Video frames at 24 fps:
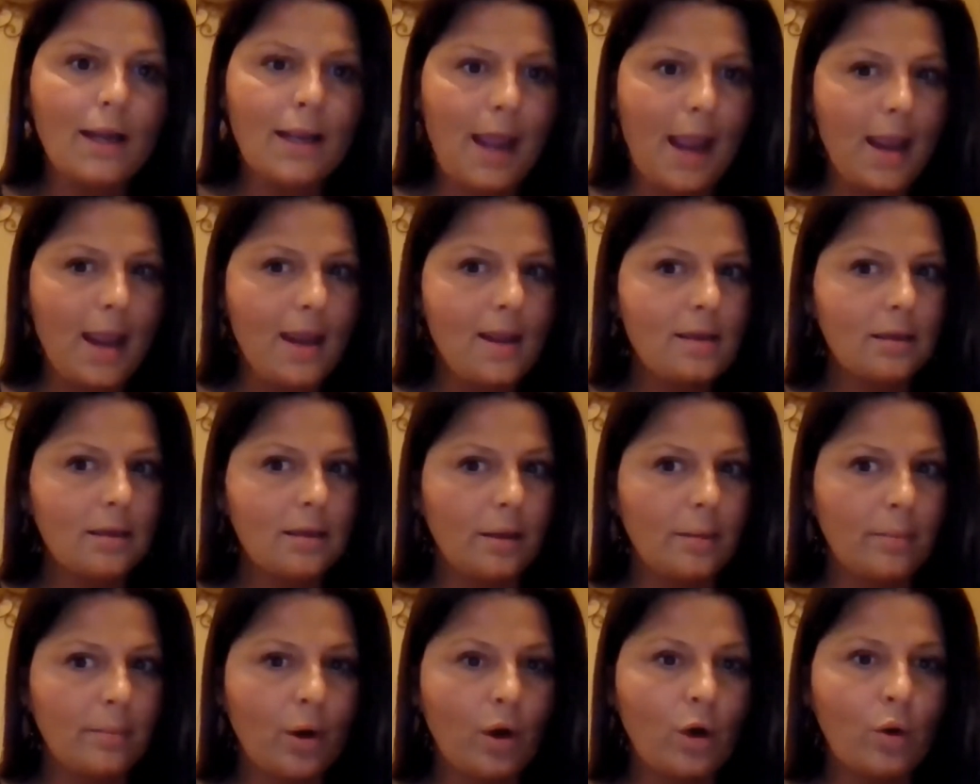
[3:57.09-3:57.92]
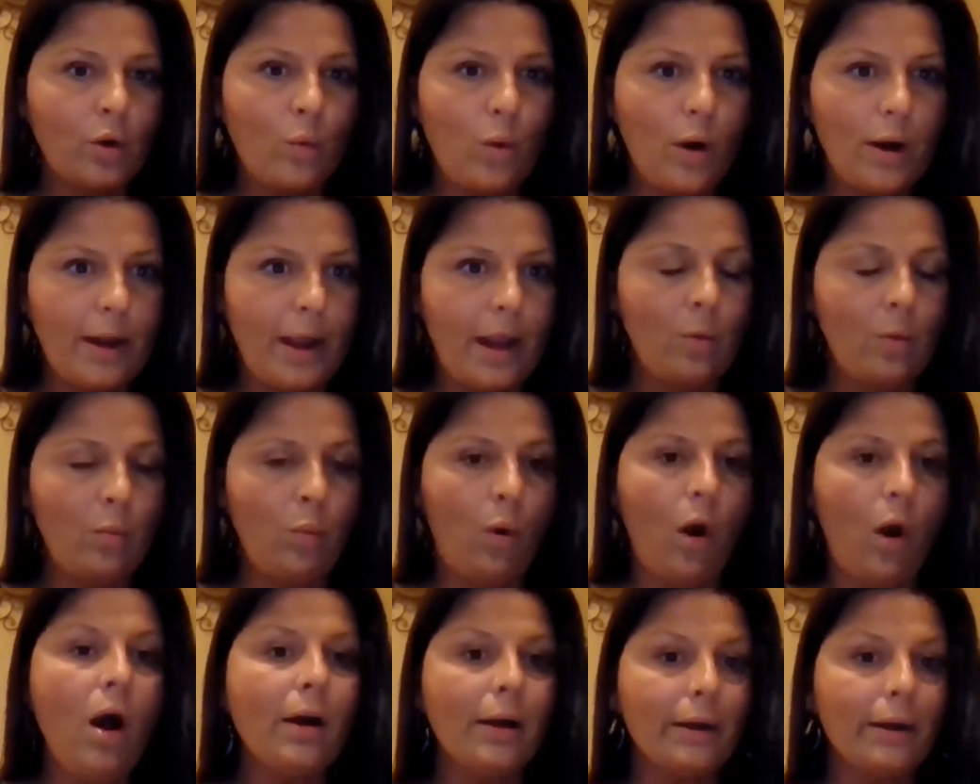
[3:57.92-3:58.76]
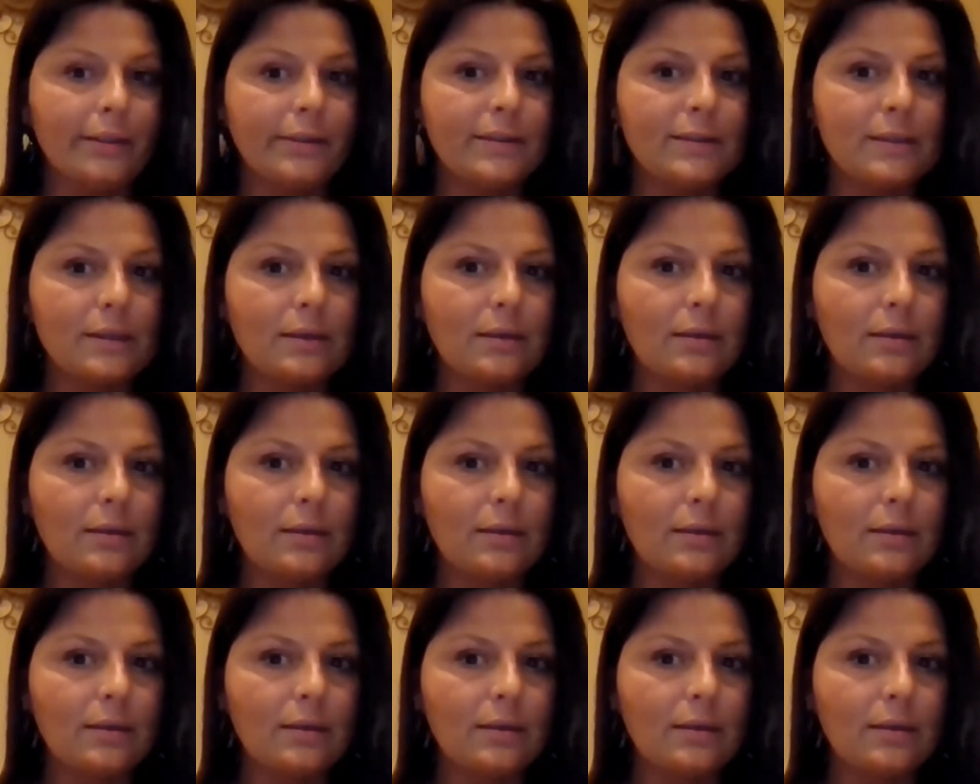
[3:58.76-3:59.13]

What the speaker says: am or what I want,